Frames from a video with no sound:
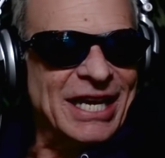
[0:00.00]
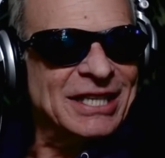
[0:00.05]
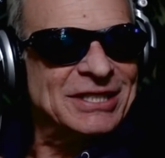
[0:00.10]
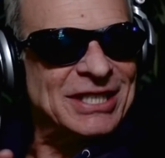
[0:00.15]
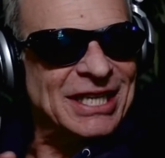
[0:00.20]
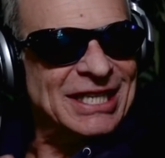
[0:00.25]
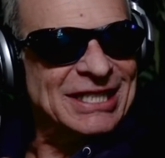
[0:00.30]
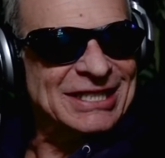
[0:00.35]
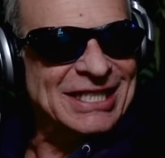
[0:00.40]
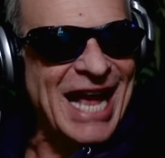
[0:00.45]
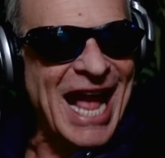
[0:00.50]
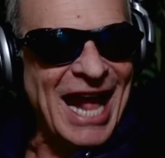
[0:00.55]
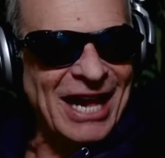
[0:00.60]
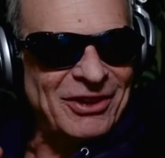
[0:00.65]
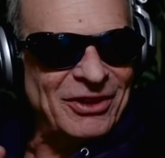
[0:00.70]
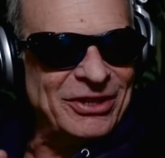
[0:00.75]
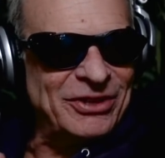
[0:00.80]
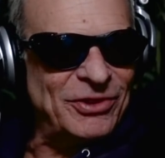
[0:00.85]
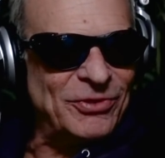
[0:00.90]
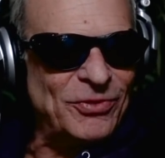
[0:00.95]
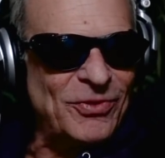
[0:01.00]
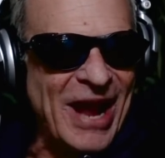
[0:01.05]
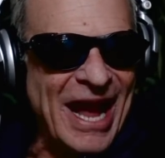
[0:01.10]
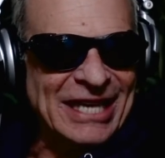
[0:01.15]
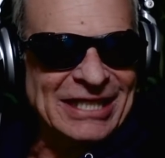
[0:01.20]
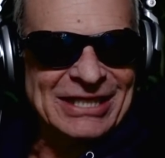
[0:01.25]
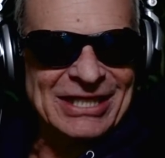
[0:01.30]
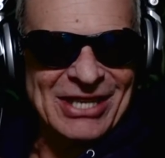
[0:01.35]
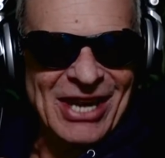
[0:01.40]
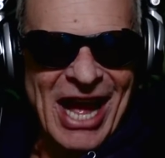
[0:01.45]
It's exactly the
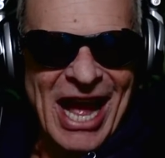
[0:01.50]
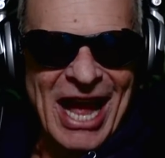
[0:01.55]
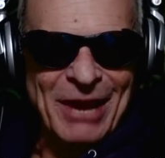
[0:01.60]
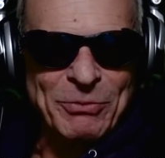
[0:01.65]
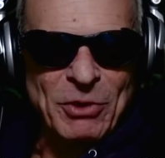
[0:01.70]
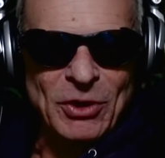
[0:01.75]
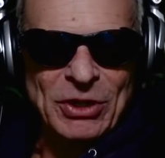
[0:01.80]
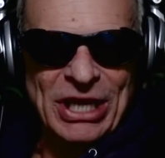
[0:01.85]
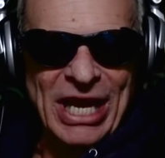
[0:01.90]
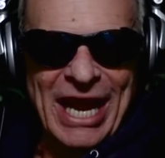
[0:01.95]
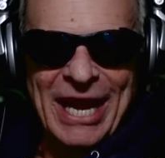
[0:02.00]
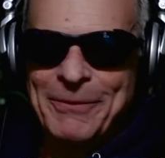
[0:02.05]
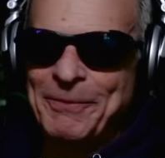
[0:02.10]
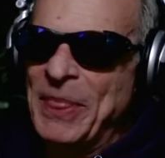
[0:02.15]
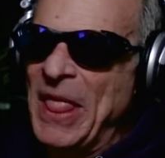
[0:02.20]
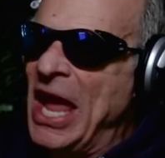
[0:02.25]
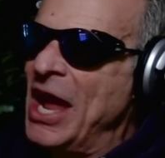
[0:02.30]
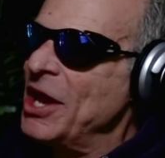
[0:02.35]
right time, okay?